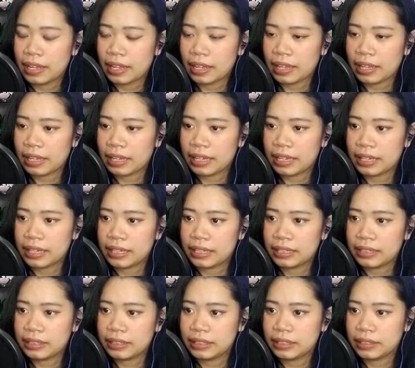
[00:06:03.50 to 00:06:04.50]

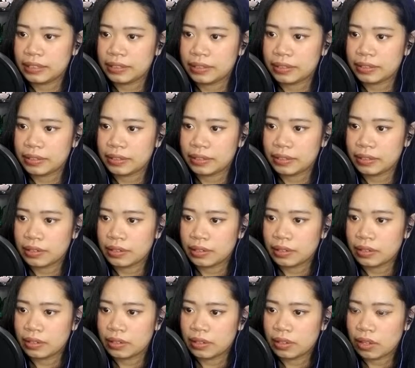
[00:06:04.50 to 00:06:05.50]
And.
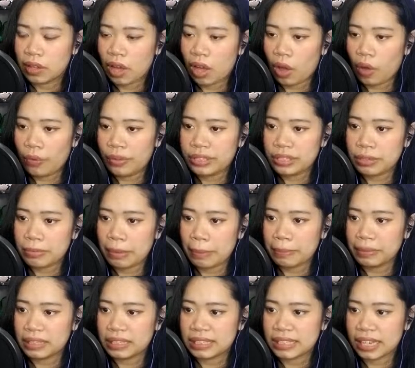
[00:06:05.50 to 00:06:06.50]
Always remember
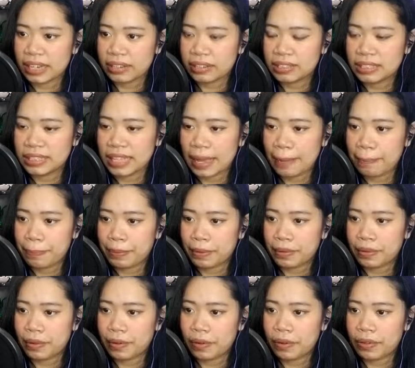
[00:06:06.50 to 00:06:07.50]
the second step
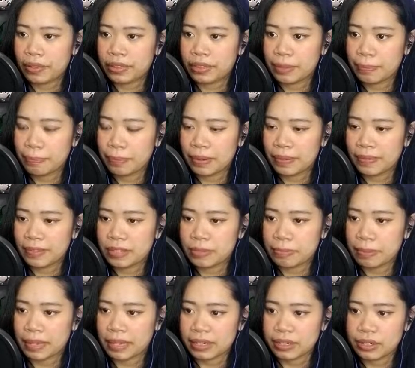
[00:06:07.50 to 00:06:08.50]
on the previous
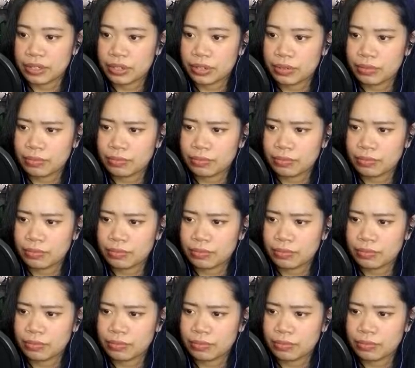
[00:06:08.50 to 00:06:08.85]
page.